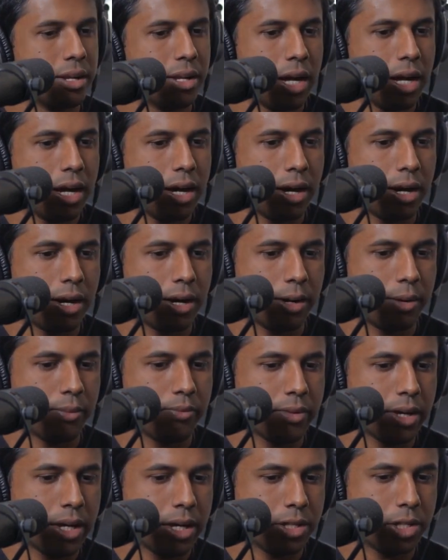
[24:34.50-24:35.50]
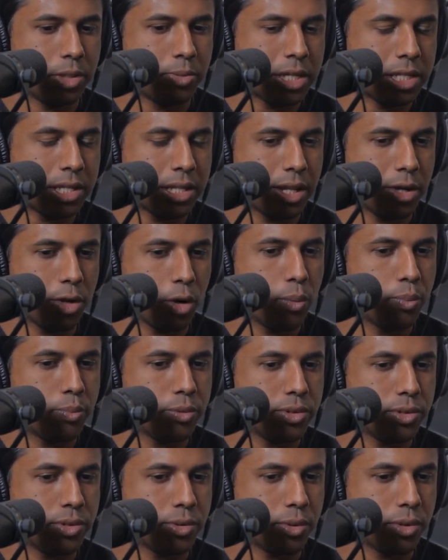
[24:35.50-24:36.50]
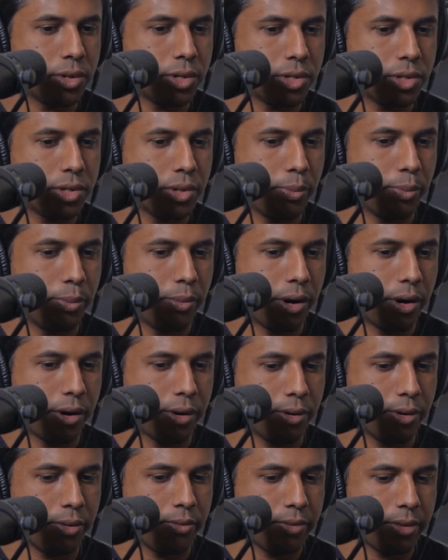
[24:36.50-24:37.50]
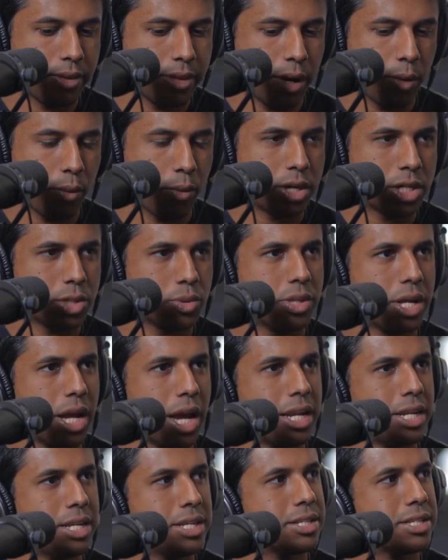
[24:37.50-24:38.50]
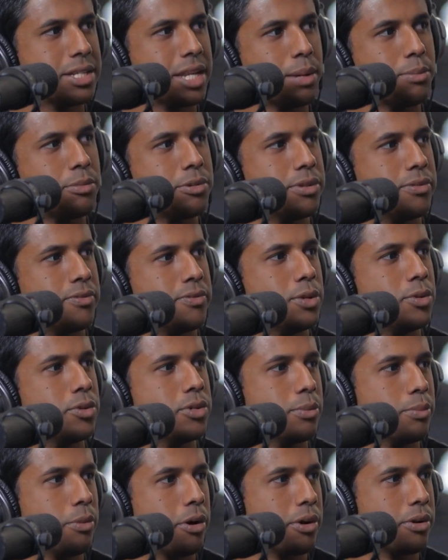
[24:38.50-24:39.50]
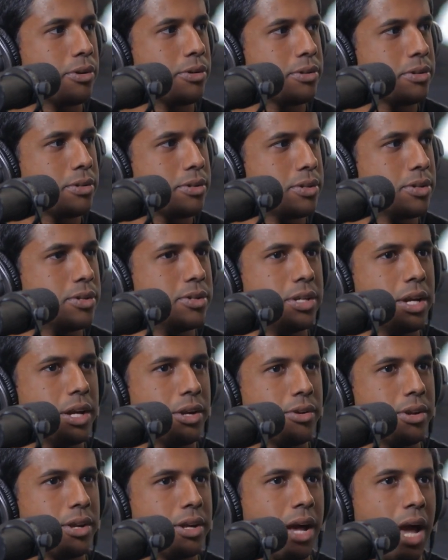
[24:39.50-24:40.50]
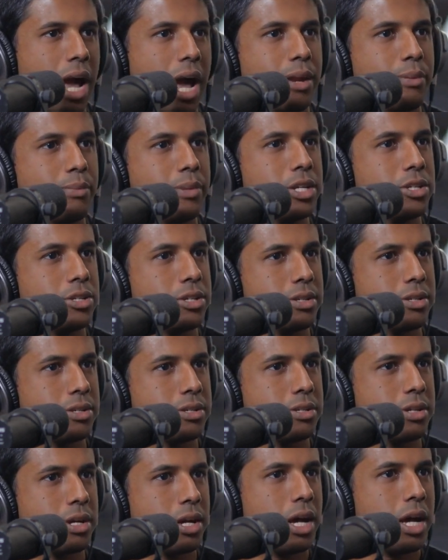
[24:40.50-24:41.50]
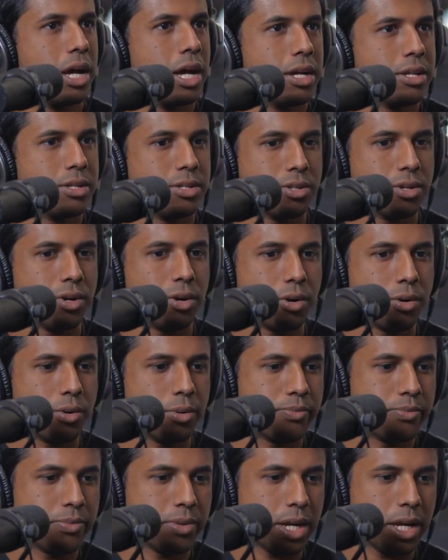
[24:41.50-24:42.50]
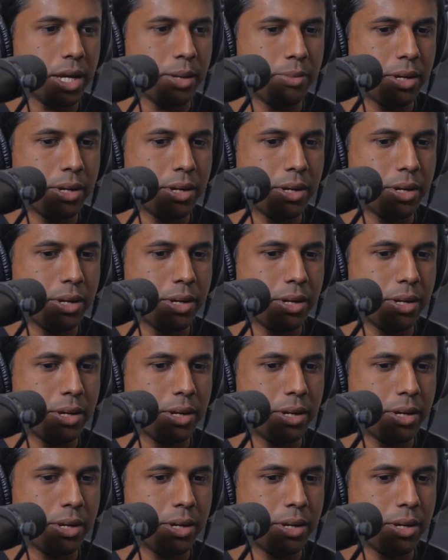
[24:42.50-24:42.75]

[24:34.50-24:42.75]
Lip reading: This is basically an open source model that works with any stable diffusion model to generate animations. So it basically,